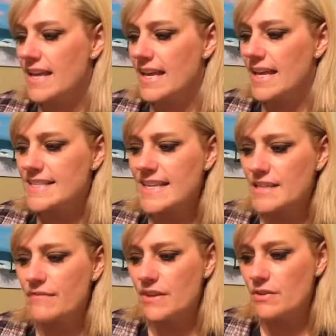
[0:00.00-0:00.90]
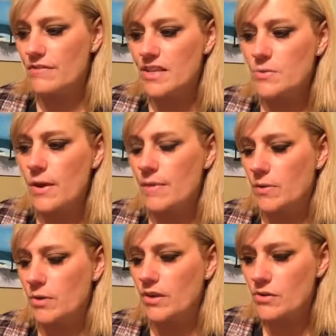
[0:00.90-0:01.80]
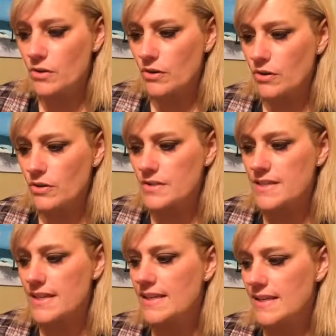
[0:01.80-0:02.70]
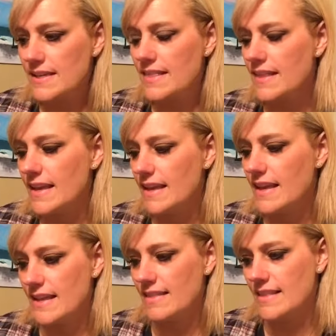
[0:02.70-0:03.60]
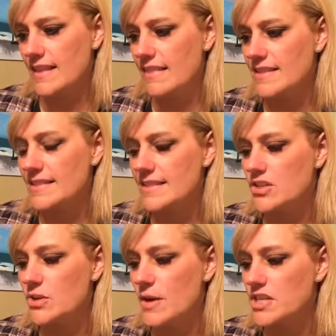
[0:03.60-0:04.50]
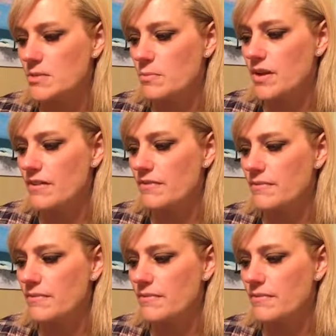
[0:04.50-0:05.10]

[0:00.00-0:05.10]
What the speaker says: It says, if either of these women were little girls, then this situation would have